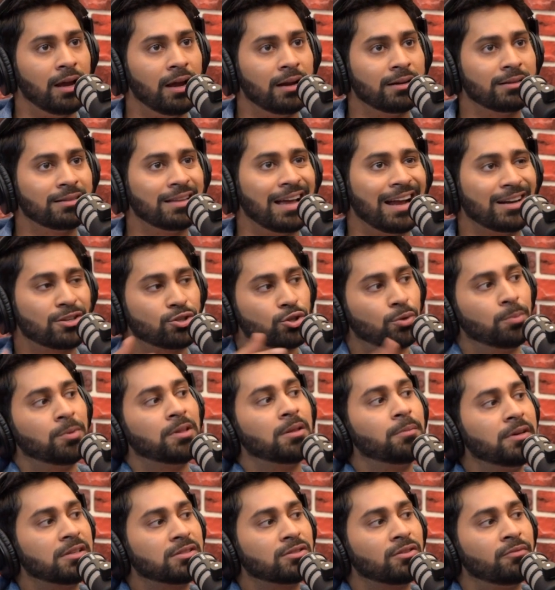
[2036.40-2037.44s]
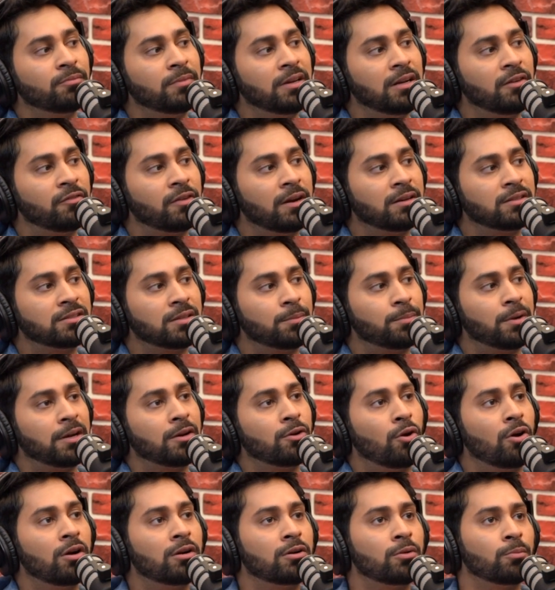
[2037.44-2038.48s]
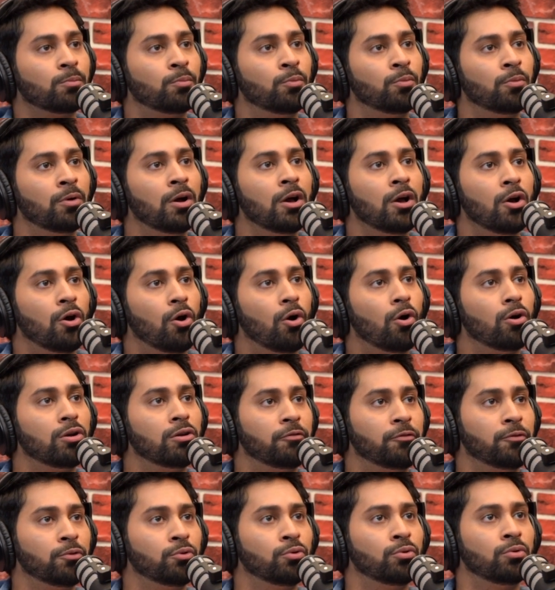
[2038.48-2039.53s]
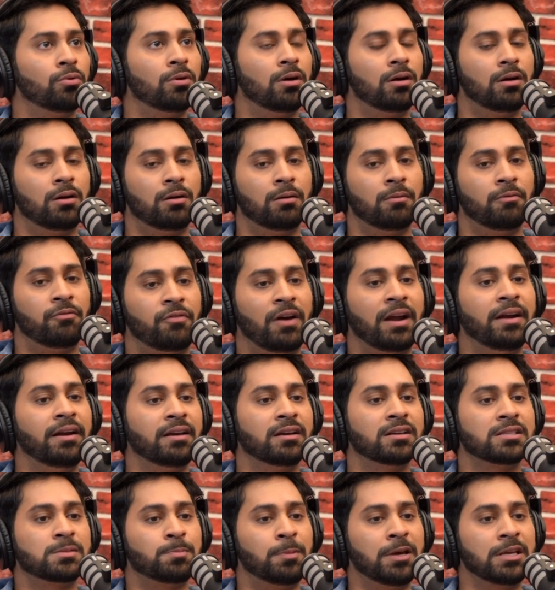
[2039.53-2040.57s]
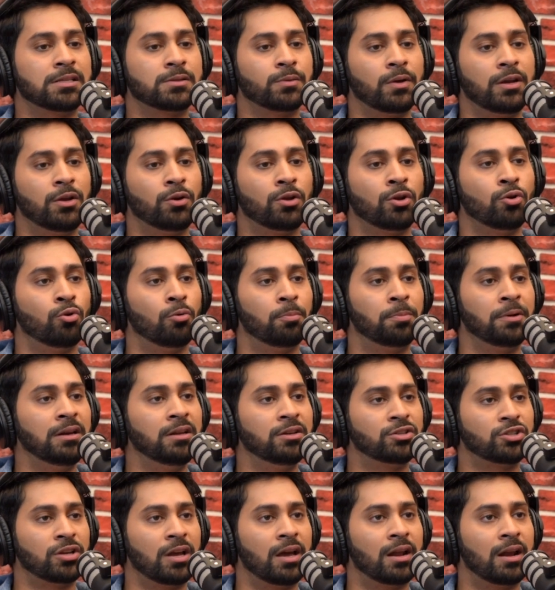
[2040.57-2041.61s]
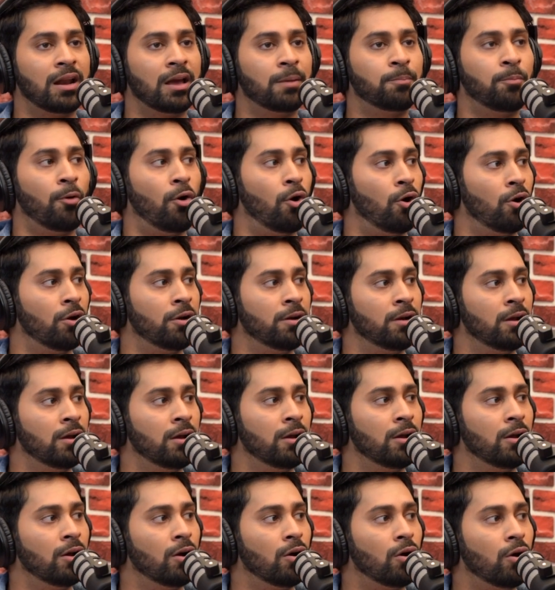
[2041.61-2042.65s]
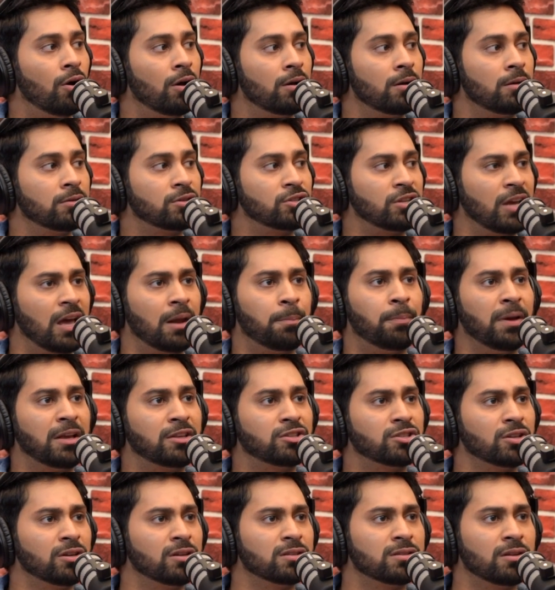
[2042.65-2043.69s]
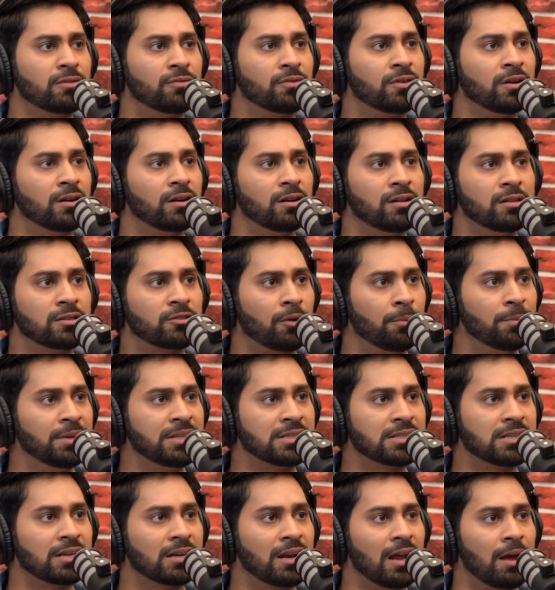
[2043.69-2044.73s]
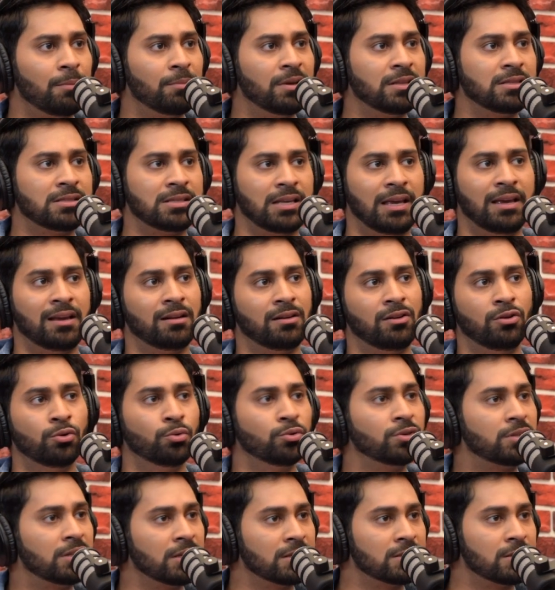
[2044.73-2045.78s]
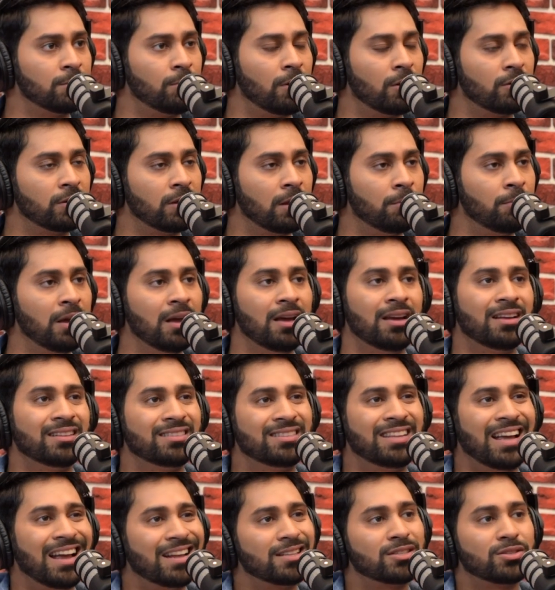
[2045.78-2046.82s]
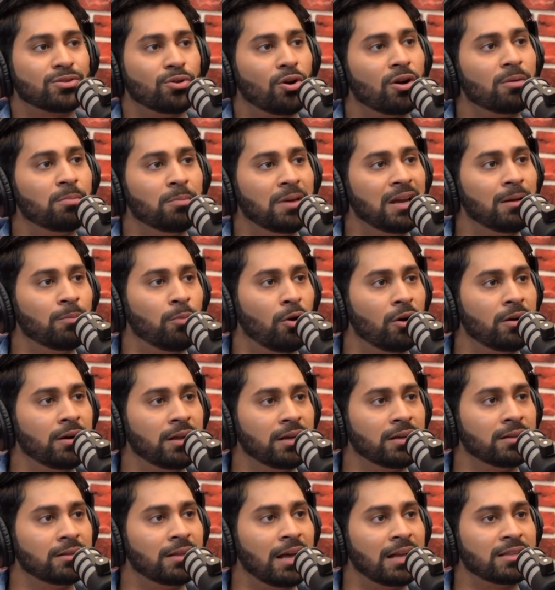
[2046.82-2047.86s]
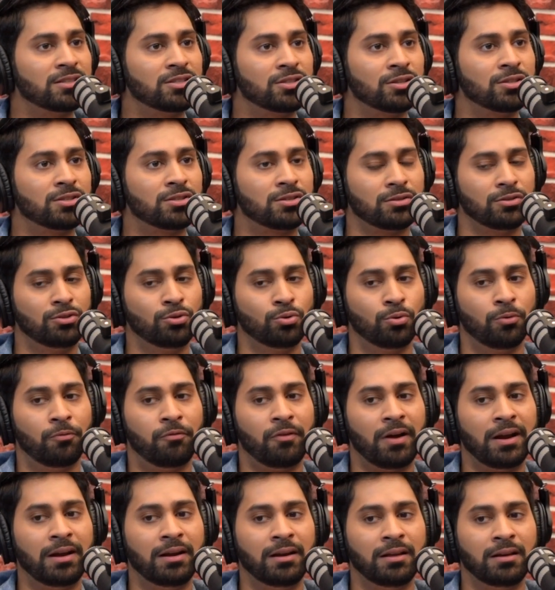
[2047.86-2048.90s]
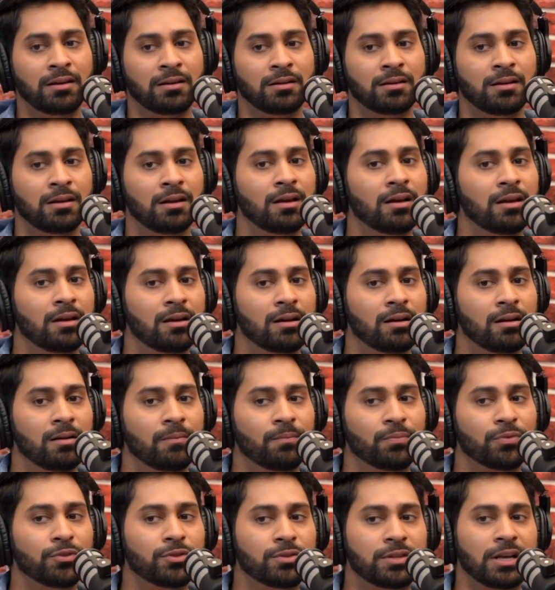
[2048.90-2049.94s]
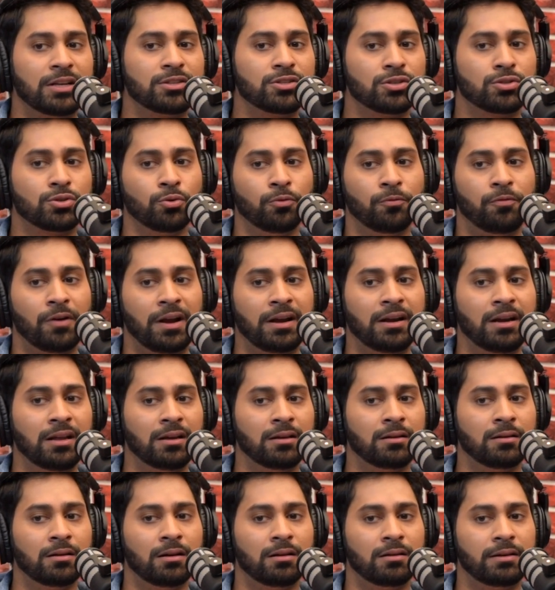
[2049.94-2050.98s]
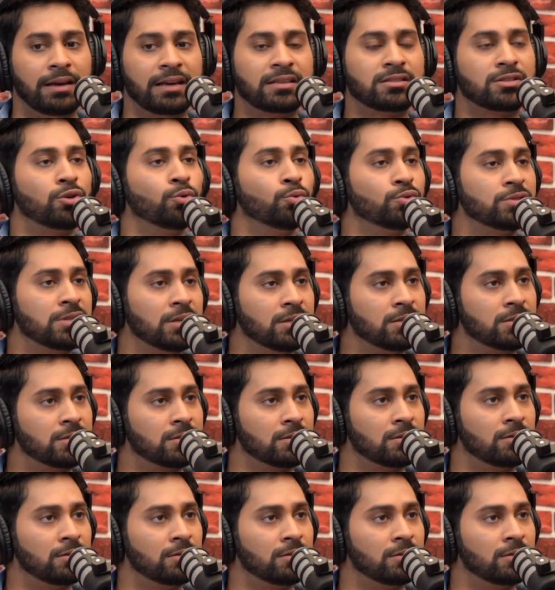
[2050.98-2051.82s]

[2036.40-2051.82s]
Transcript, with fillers: and that should be the basis of male friendship, and not all of you uh, finding a space where you can openly share like porn ha, or ha, ha, share ha. pictures of yeah. girls from Instagram yeah. and saying lewd things that. about them. That's not male bonding. That's just you finding. That's just you finding excuses